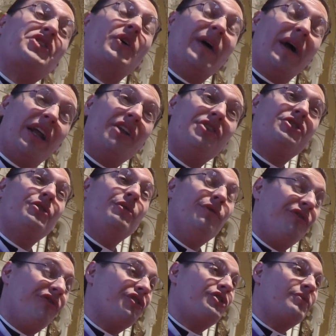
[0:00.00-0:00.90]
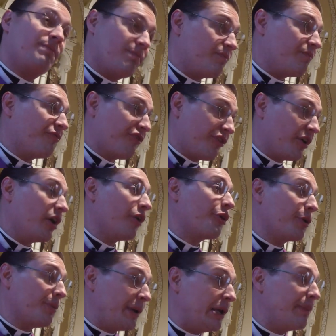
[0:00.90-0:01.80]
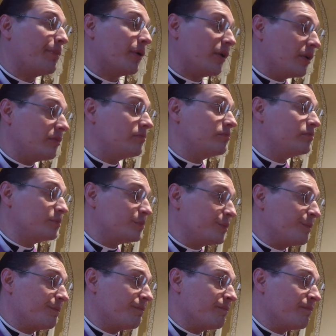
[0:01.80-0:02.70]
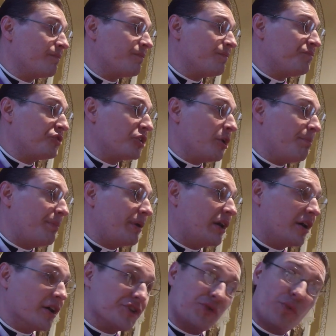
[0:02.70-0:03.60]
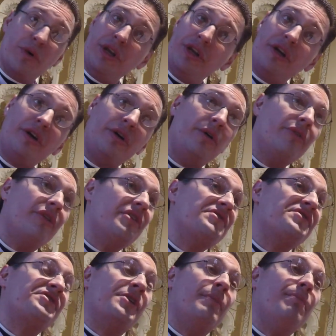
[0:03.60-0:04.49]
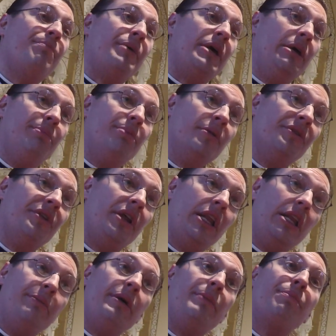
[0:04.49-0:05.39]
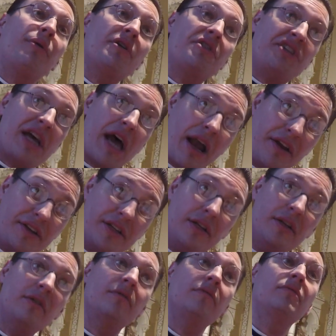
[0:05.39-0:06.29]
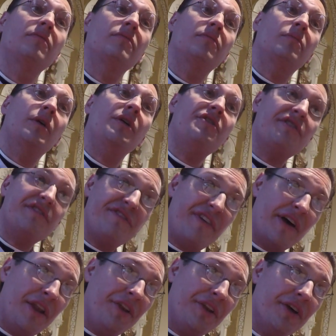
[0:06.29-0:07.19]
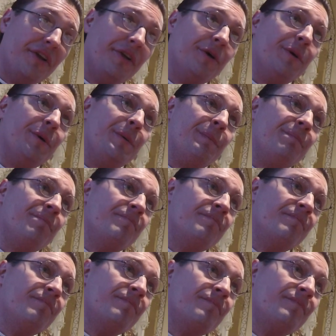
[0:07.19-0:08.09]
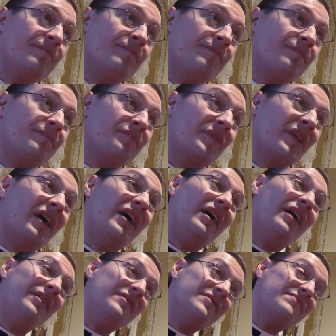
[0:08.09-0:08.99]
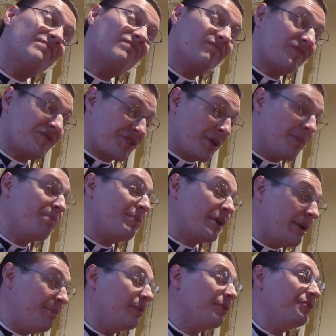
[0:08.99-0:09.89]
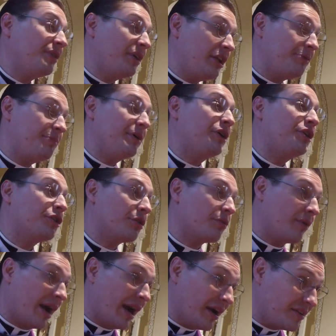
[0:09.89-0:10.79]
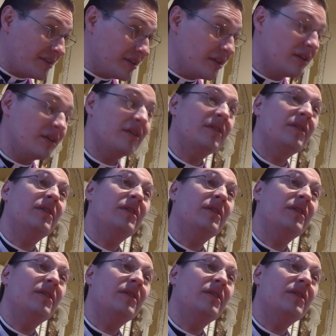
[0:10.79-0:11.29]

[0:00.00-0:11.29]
gratitude for other people. Because we know that some people need to be protected and defended, and some people need to be corrected